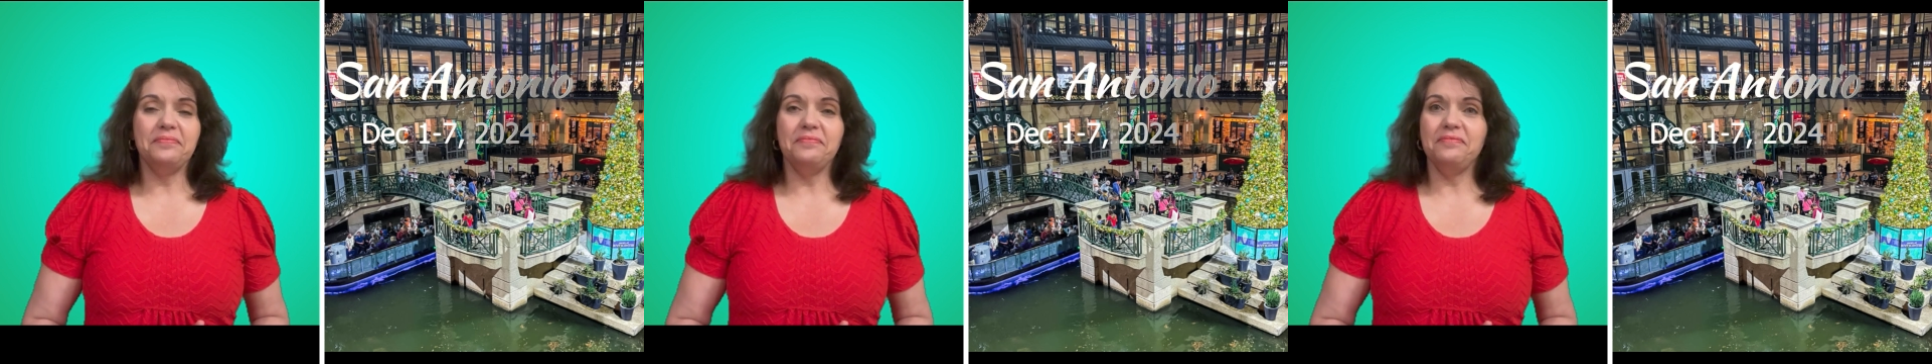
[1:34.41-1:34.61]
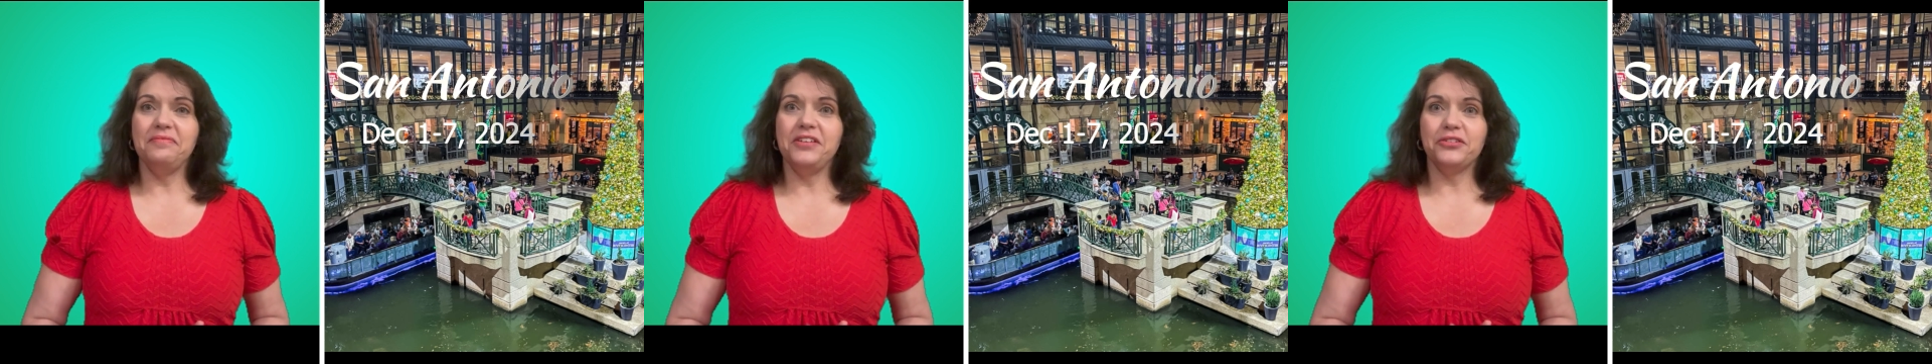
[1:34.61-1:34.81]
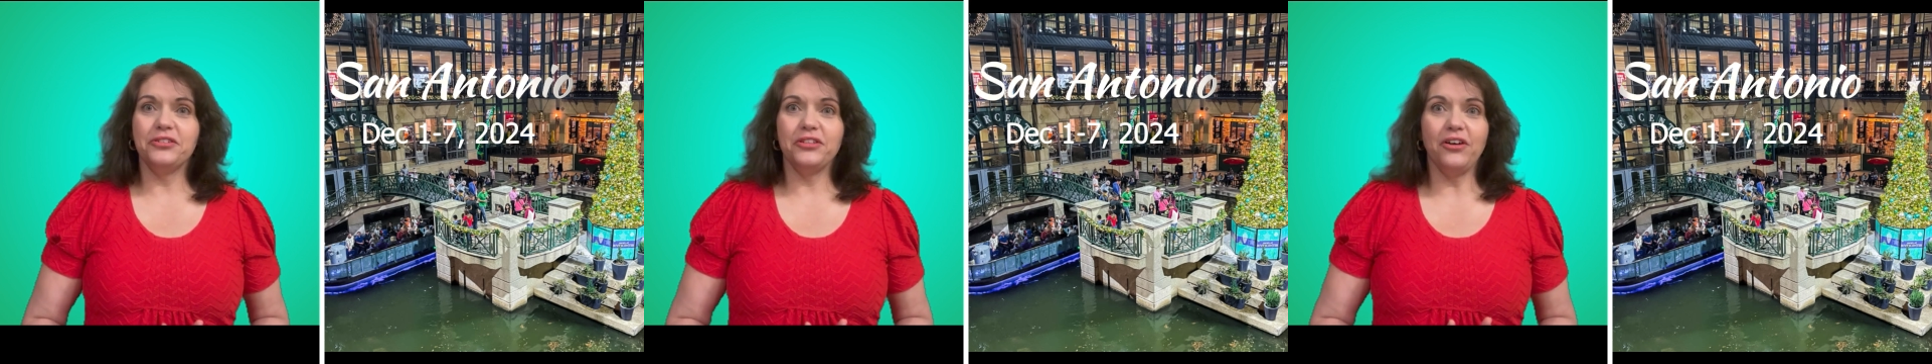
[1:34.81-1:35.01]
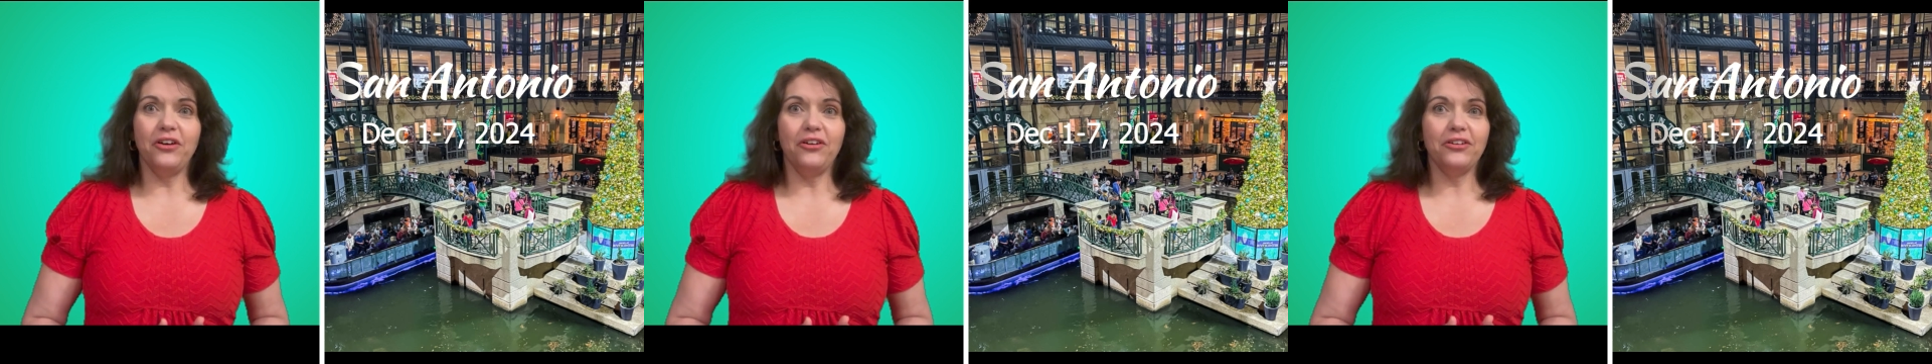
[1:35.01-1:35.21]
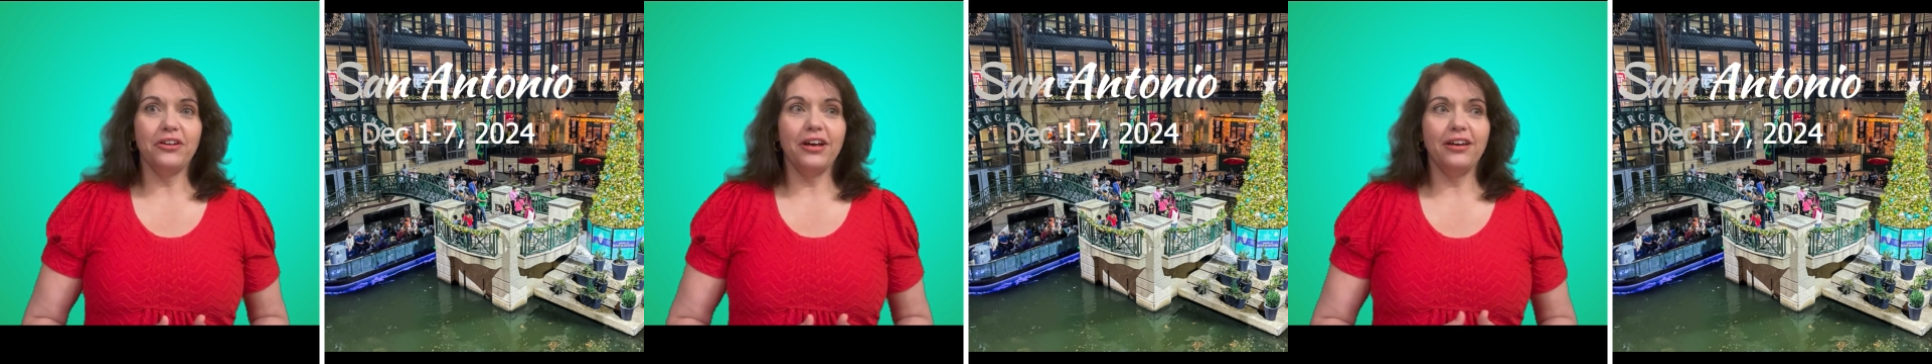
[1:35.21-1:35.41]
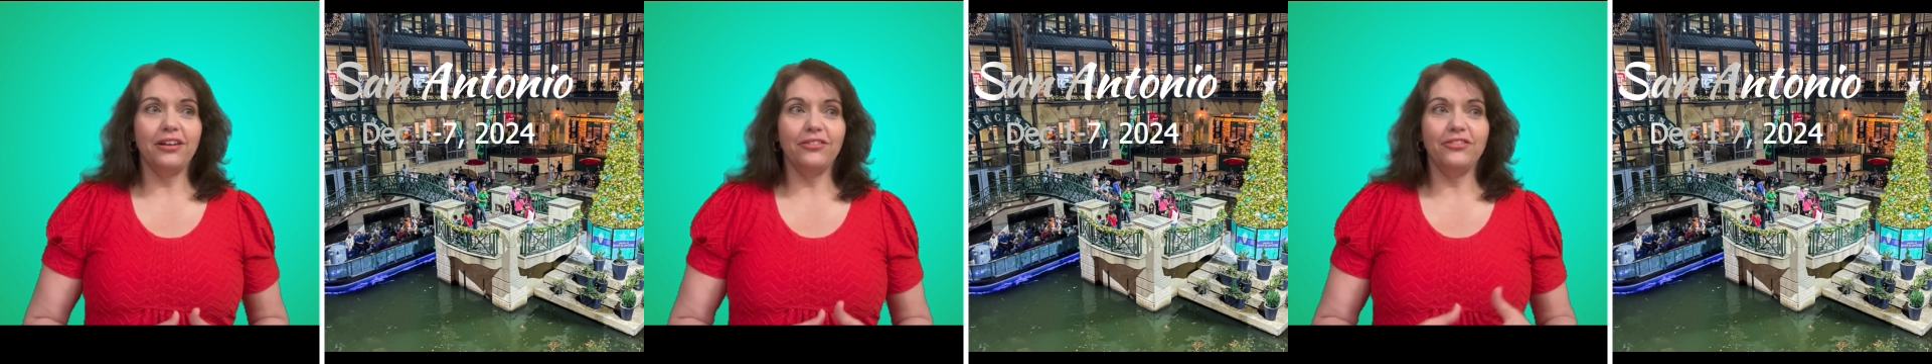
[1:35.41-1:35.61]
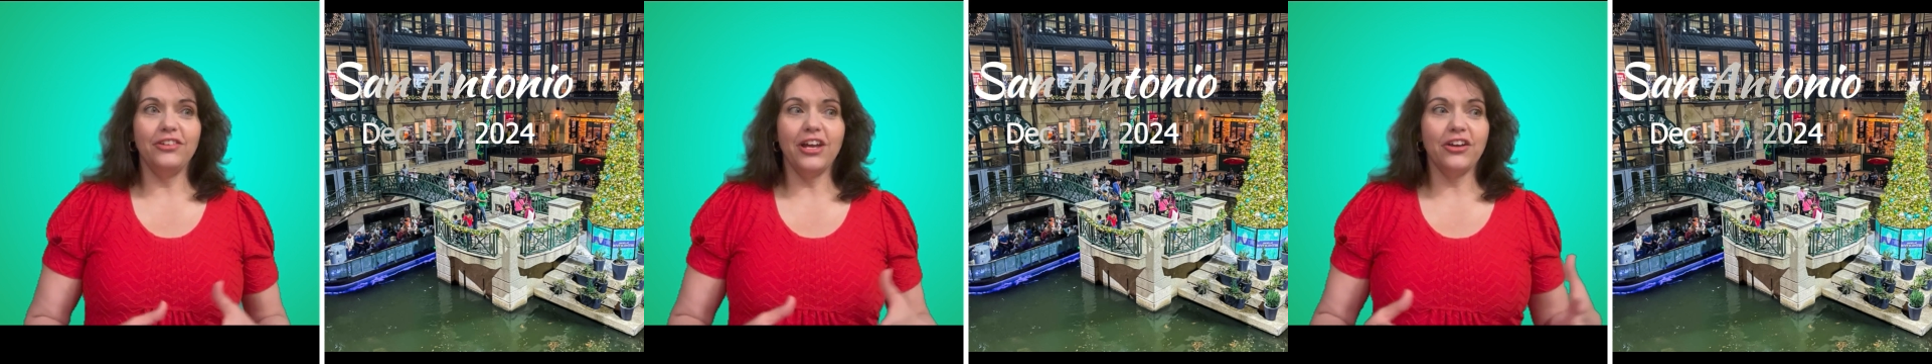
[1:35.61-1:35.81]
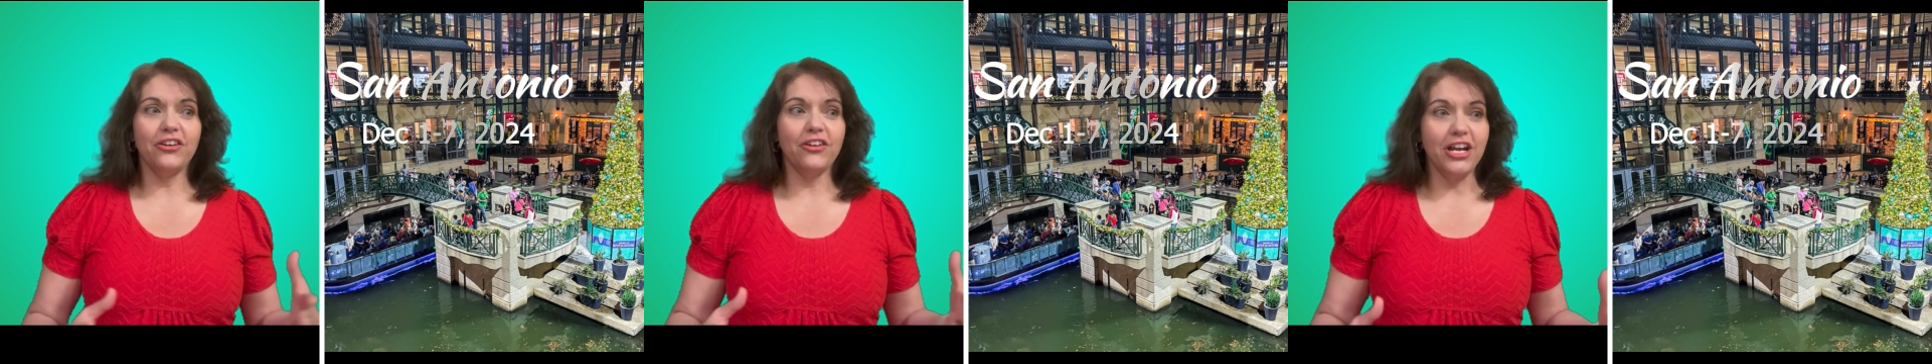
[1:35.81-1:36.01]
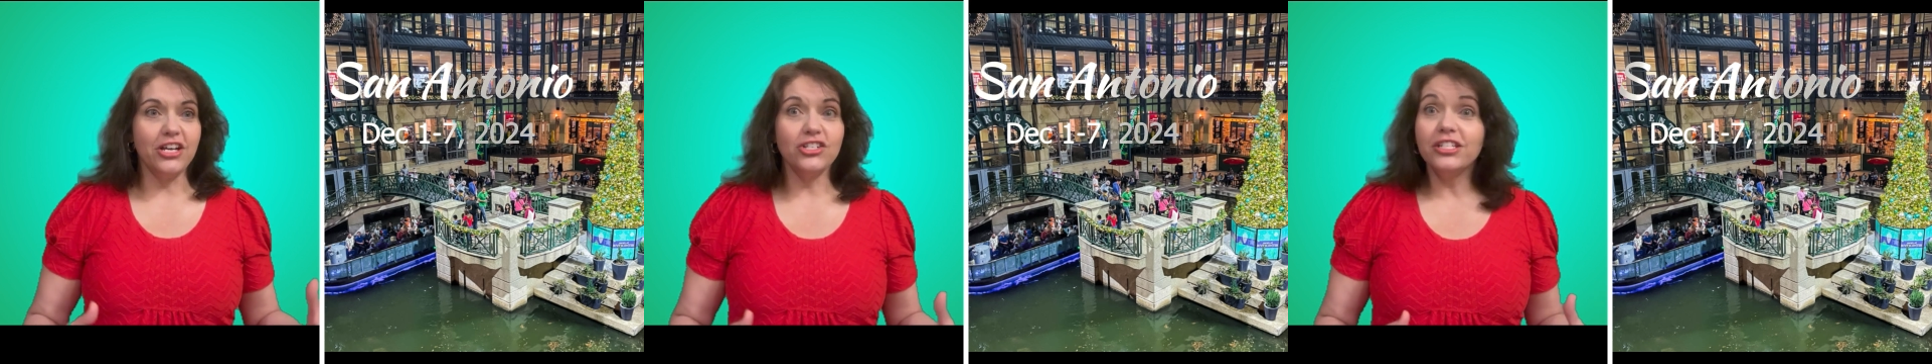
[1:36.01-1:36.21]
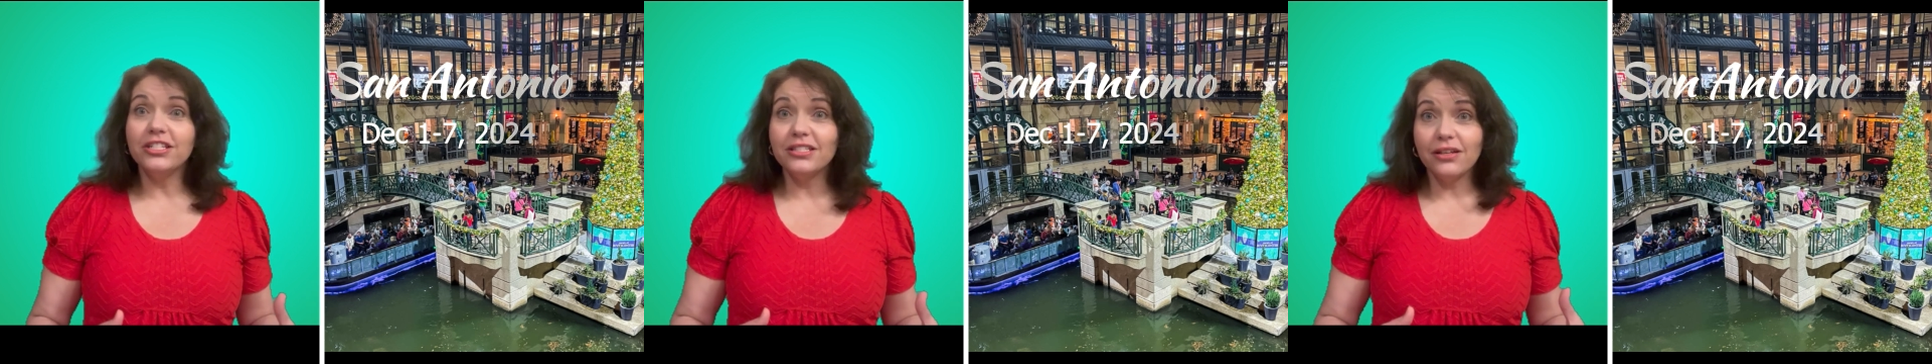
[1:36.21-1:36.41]
There's all kind of
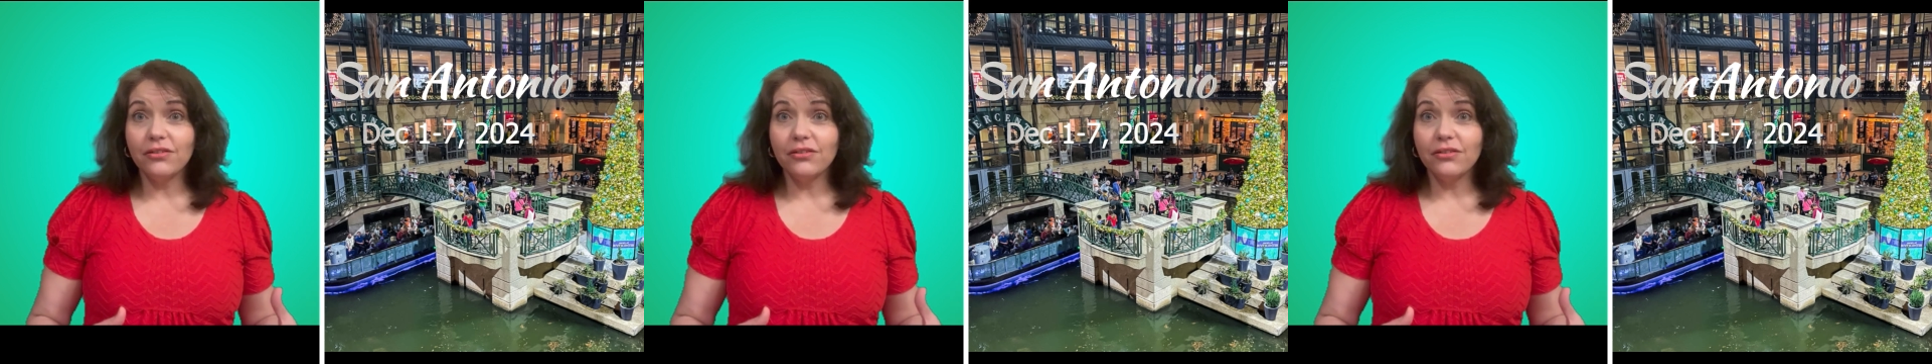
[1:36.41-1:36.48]
decorations